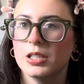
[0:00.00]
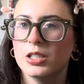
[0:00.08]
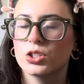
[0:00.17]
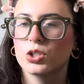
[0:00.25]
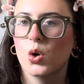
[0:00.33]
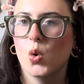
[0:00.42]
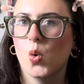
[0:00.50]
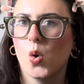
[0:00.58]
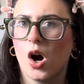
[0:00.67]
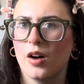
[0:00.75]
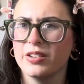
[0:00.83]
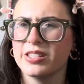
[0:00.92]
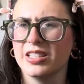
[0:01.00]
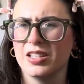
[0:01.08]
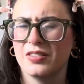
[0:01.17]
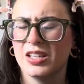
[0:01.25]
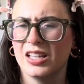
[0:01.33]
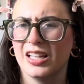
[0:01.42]
So obviously if
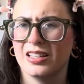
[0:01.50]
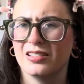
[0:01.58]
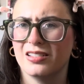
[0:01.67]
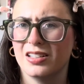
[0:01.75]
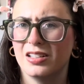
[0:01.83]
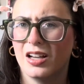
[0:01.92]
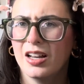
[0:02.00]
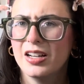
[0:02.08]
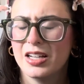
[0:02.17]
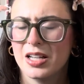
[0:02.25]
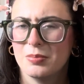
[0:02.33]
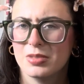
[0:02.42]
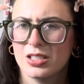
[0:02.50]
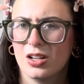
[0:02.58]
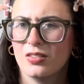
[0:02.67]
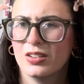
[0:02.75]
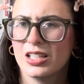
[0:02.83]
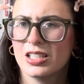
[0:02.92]
he like gutted himself,
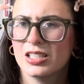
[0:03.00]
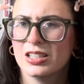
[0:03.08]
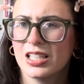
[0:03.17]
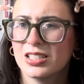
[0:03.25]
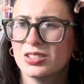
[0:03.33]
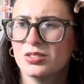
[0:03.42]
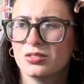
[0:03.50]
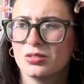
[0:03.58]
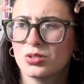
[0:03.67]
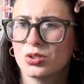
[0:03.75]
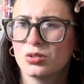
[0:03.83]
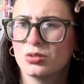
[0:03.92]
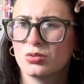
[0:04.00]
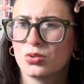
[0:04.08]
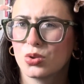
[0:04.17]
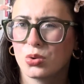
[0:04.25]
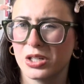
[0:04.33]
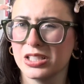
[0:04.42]
like that's a
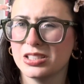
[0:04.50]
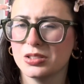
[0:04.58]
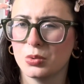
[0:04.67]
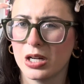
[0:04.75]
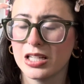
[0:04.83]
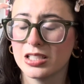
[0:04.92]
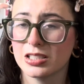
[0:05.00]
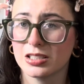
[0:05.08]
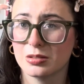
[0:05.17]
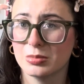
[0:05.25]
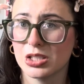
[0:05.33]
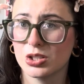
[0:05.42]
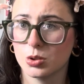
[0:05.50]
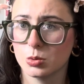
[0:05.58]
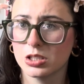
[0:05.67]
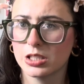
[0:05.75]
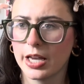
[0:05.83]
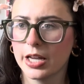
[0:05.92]
crazy way to commit
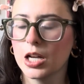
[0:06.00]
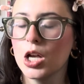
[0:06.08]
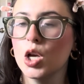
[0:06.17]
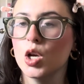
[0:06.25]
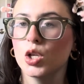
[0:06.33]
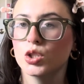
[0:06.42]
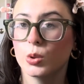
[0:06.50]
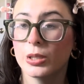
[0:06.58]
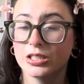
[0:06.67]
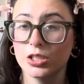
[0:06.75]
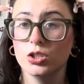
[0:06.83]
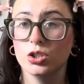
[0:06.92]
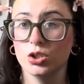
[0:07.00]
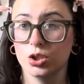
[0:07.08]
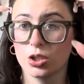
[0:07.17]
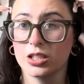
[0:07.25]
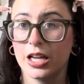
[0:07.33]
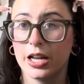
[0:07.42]
suicide. So his sister
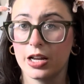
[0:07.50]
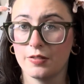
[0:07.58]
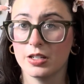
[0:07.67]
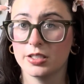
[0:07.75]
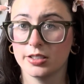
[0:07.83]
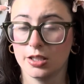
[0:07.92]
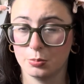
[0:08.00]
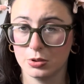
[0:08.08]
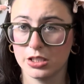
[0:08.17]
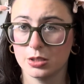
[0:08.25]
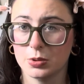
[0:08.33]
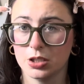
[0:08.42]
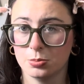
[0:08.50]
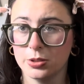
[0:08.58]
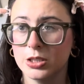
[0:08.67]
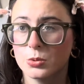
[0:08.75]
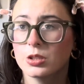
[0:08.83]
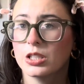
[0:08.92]
took that evidence to the police, but the
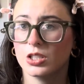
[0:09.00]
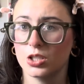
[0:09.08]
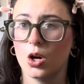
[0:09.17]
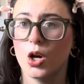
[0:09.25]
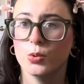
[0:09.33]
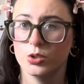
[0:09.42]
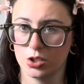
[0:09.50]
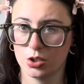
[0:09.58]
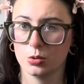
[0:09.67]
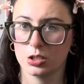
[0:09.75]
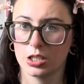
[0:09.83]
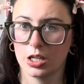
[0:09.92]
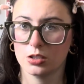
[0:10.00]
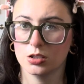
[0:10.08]
police were like, no, it was a suicide.